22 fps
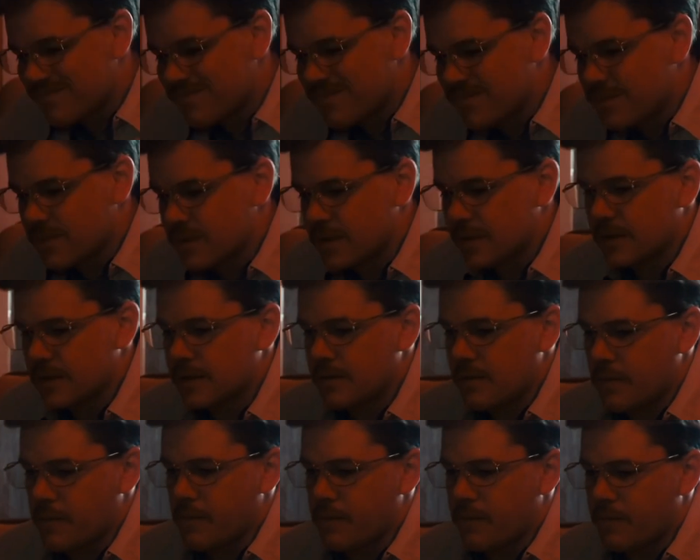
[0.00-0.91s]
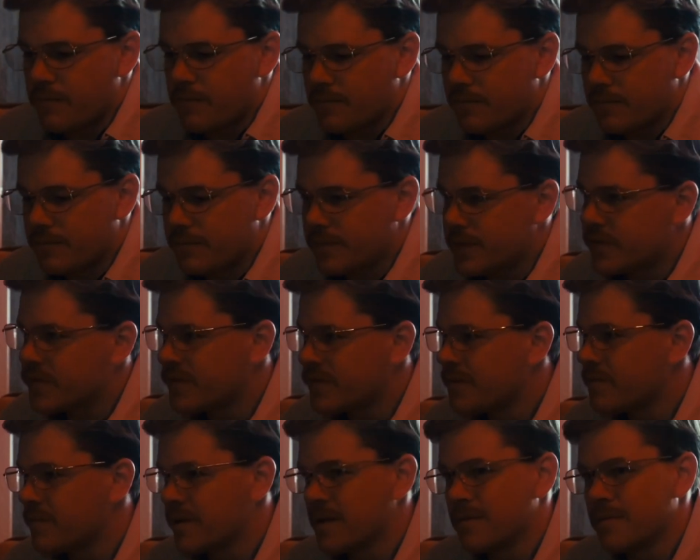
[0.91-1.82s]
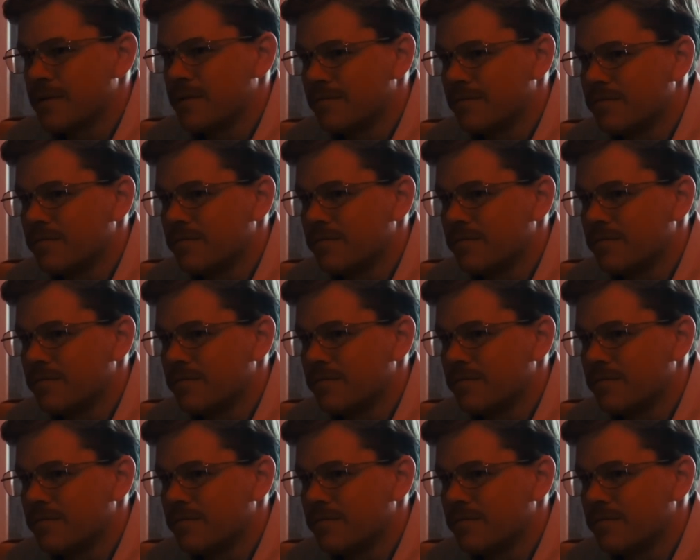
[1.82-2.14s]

FBI agents Brian Shepard and